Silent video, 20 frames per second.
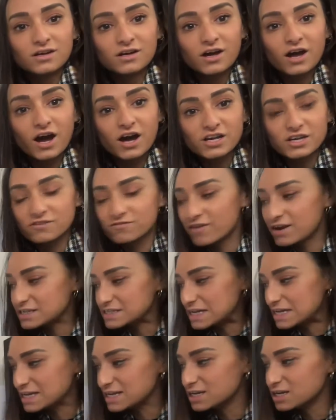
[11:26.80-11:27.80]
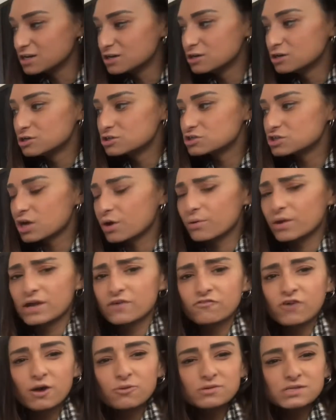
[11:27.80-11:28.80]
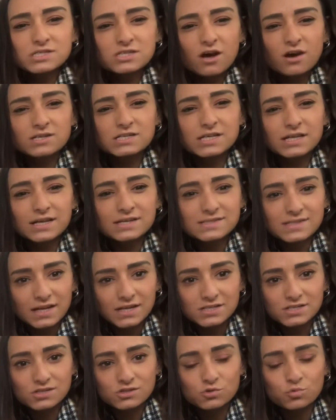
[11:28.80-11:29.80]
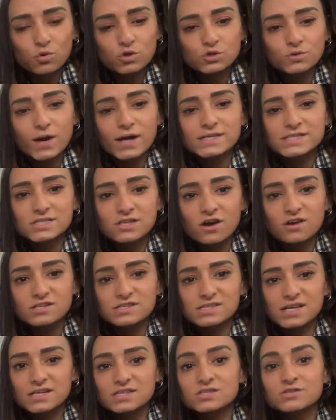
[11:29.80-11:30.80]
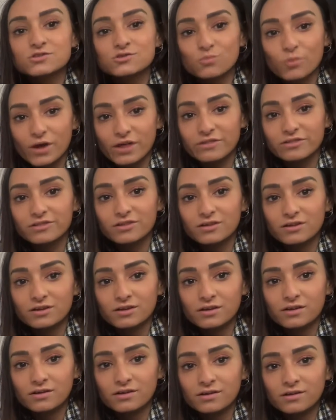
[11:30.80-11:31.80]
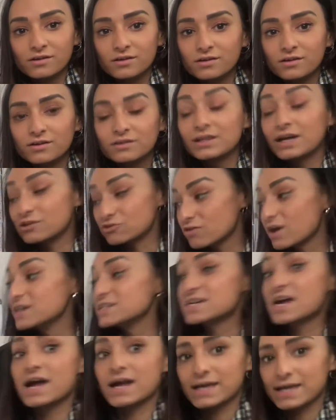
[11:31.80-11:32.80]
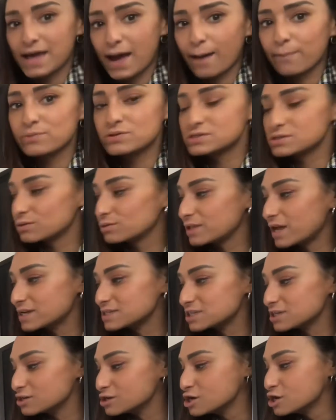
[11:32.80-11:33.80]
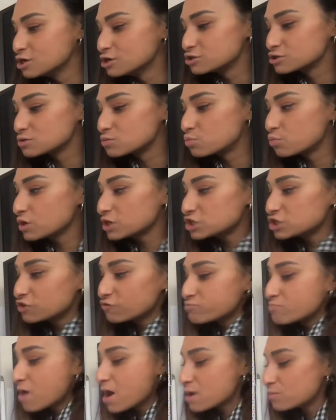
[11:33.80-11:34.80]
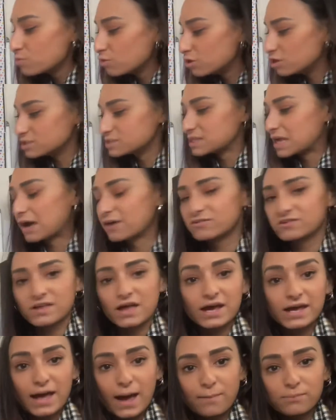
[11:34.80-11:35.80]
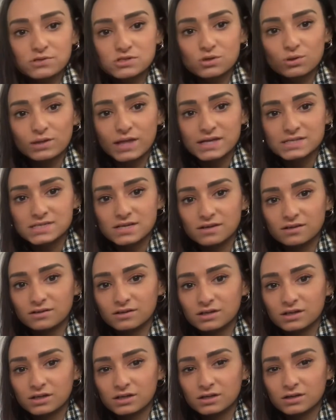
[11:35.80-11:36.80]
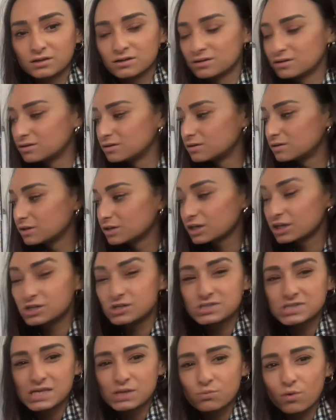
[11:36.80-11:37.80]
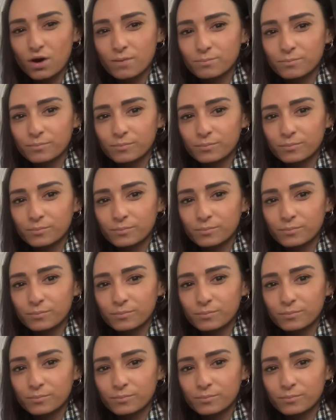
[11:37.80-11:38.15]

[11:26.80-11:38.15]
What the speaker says: Are you ready? So if I was starting a sentence, what do I start a sentence with? That's right, a capital letter. So which of my words has a capital letter? Can you see one?